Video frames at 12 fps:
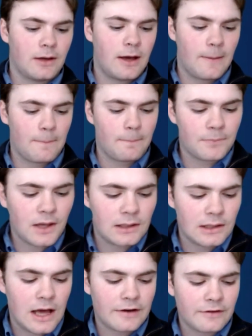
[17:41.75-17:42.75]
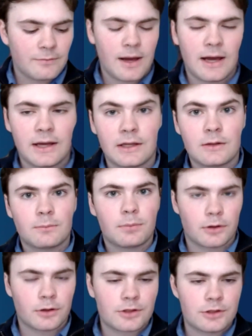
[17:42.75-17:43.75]
A lot of my
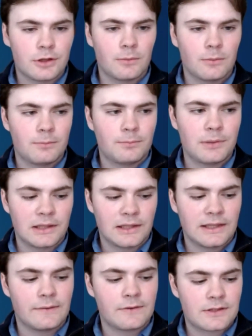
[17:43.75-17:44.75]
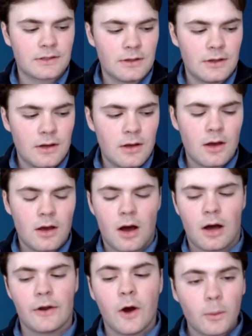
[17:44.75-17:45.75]
personal beliefs
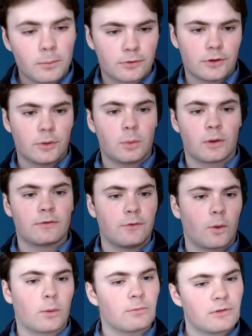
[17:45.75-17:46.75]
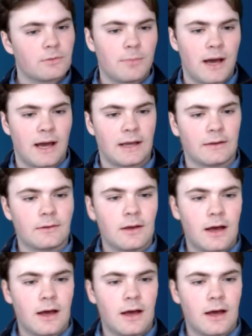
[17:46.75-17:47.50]
on Homebrew were formed by